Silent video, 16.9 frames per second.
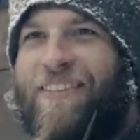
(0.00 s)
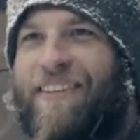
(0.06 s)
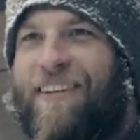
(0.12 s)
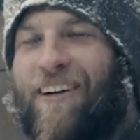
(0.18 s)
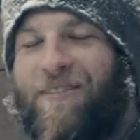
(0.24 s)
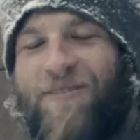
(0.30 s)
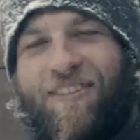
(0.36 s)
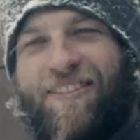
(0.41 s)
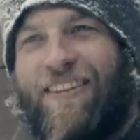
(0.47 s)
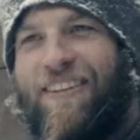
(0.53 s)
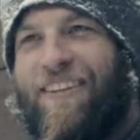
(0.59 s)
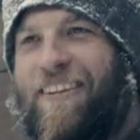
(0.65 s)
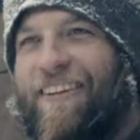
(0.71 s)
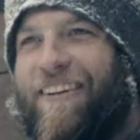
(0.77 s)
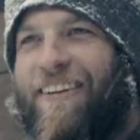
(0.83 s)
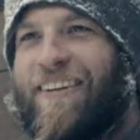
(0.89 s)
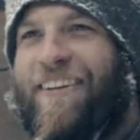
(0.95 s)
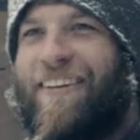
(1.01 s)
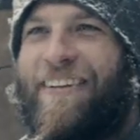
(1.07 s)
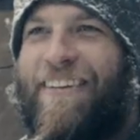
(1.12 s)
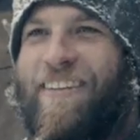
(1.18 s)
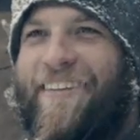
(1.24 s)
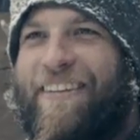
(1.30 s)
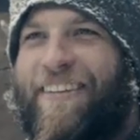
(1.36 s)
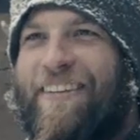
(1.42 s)
I'm still here
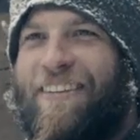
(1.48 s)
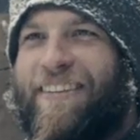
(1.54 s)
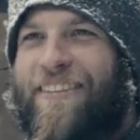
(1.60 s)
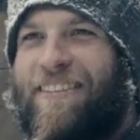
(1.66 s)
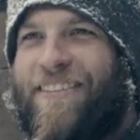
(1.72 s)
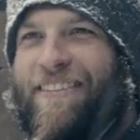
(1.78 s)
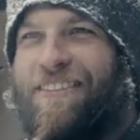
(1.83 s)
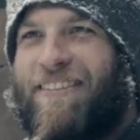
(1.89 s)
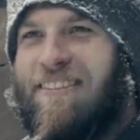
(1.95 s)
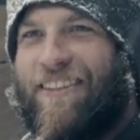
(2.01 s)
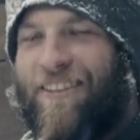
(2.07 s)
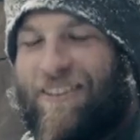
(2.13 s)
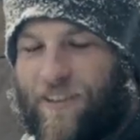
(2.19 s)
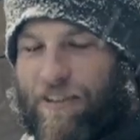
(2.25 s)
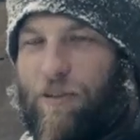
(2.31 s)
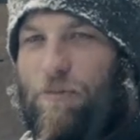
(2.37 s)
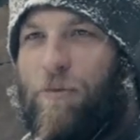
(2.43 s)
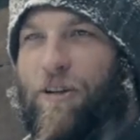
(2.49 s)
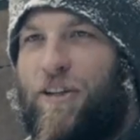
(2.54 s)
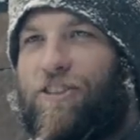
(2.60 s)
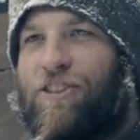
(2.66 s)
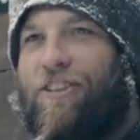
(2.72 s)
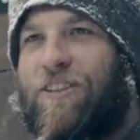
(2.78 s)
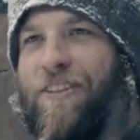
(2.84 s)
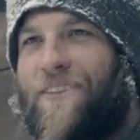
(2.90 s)
and still
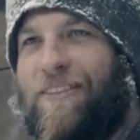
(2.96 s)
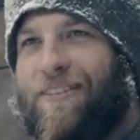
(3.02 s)
mushing.